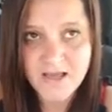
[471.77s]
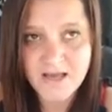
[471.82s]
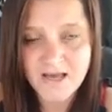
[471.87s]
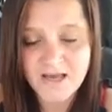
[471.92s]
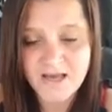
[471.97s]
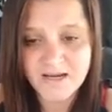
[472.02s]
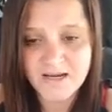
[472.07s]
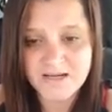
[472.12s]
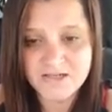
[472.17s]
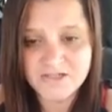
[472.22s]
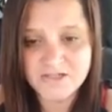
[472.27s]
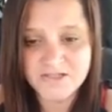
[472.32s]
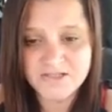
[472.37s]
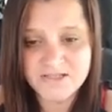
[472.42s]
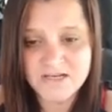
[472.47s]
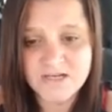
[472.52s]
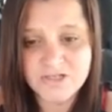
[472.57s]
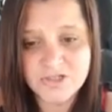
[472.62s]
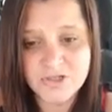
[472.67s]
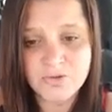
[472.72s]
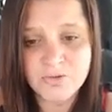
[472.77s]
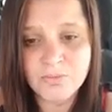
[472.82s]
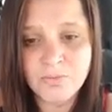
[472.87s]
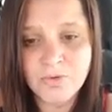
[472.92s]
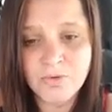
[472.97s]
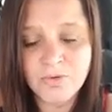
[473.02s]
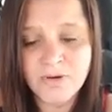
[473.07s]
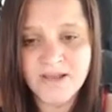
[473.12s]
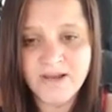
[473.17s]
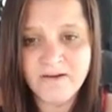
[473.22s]
and I shall send you
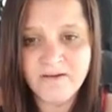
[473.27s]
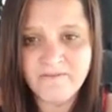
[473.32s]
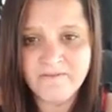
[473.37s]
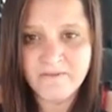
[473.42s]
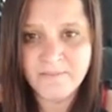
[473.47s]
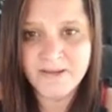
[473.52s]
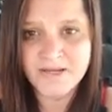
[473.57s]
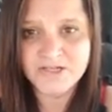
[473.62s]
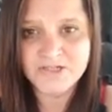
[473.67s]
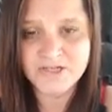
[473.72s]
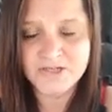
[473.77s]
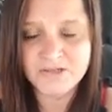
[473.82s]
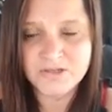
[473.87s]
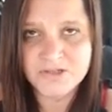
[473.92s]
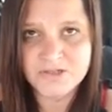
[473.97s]
more information.